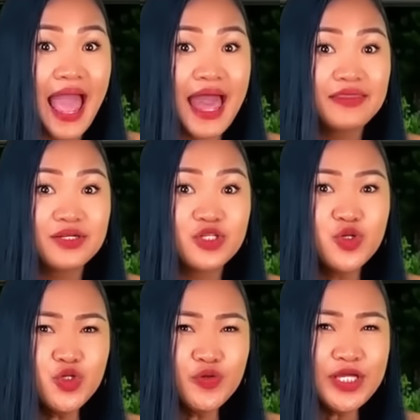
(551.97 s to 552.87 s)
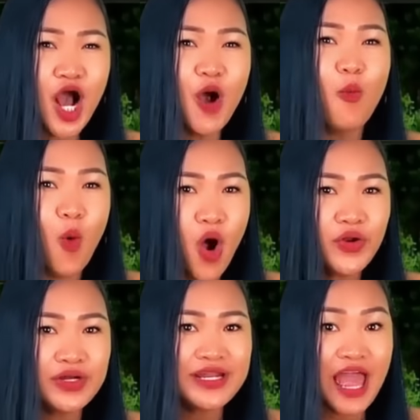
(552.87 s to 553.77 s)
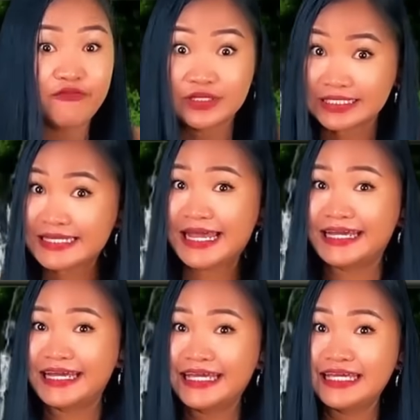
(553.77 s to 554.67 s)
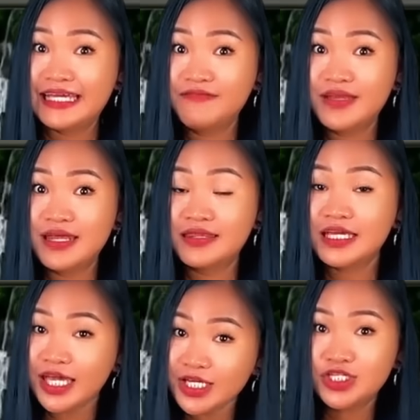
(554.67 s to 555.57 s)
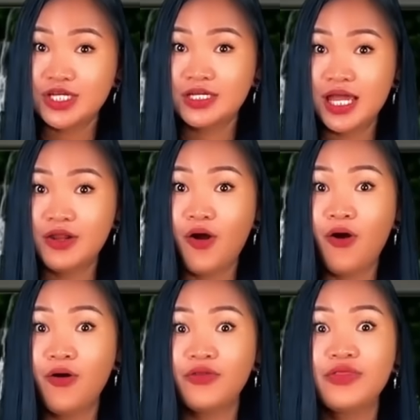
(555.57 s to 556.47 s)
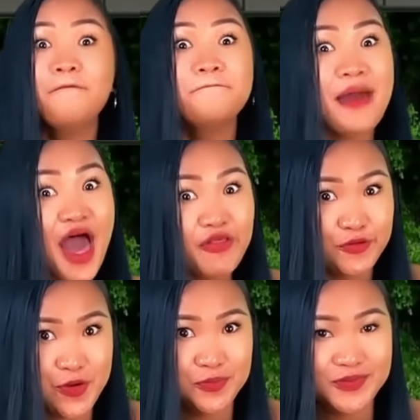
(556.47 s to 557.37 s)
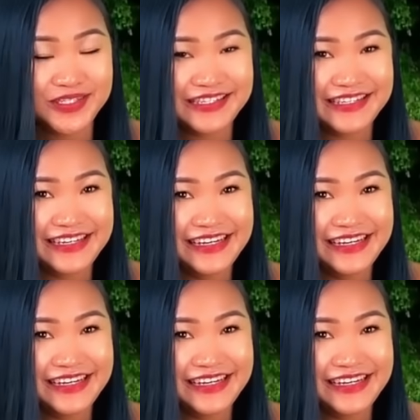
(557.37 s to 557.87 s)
and there's usually hot water in every sink, even in the kitchen and all the bathrooms.